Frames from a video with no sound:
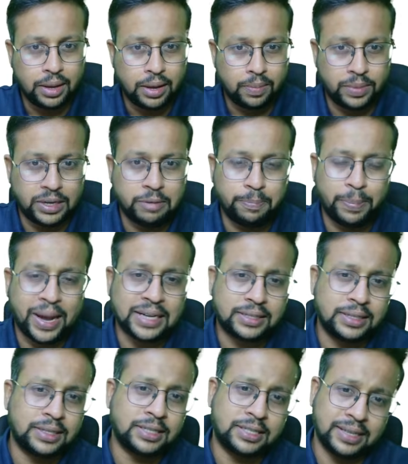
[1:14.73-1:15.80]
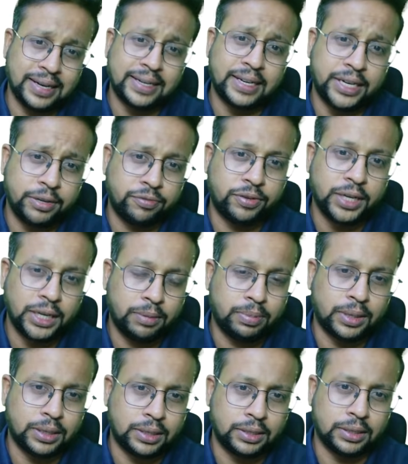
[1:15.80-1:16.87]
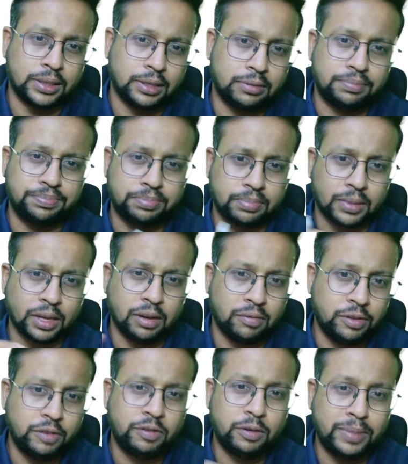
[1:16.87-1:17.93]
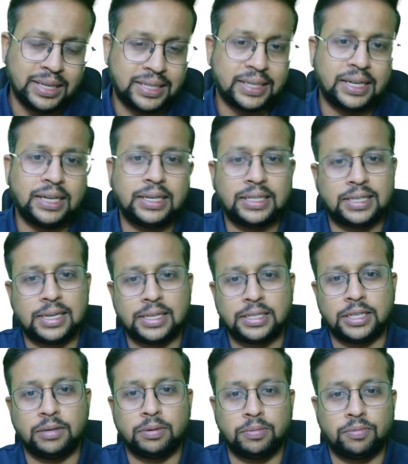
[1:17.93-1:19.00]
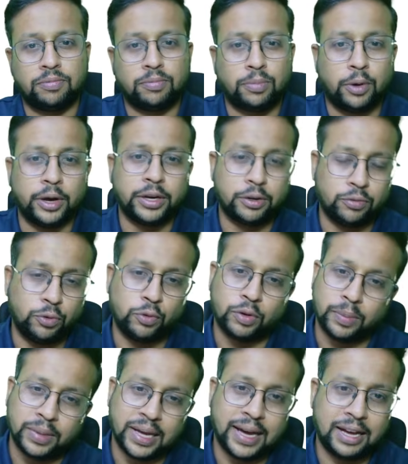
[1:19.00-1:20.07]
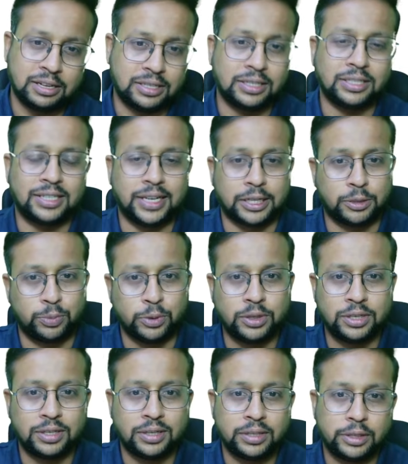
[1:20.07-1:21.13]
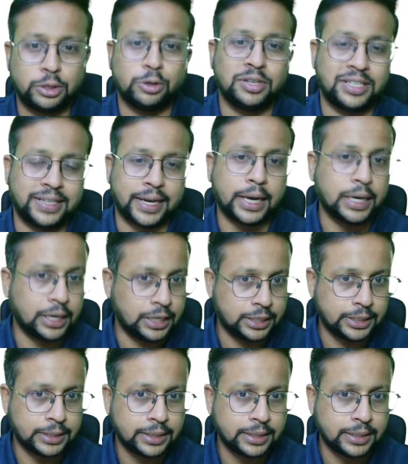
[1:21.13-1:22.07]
The pattern is slightly different, but we will basically discuss in point of view from the Harrison's textbook, the 22nd edition.